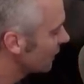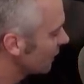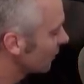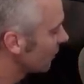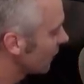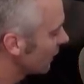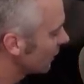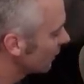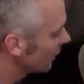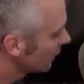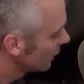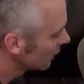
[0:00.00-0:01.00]
it
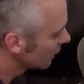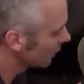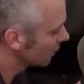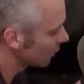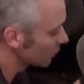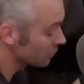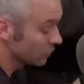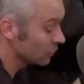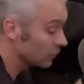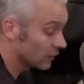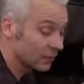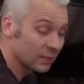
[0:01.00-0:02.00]
around. The closer
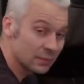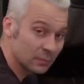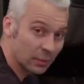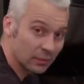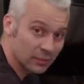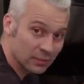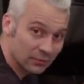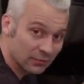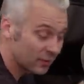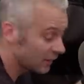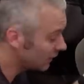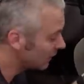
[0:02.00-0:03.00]
you can get these parts to
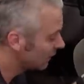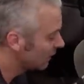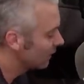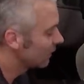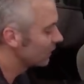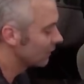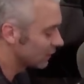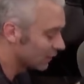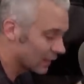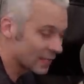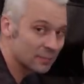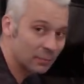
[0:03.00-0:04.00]
fit, the
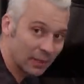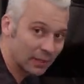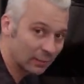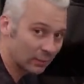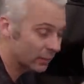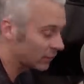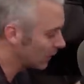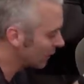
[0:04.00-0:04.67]
less body work you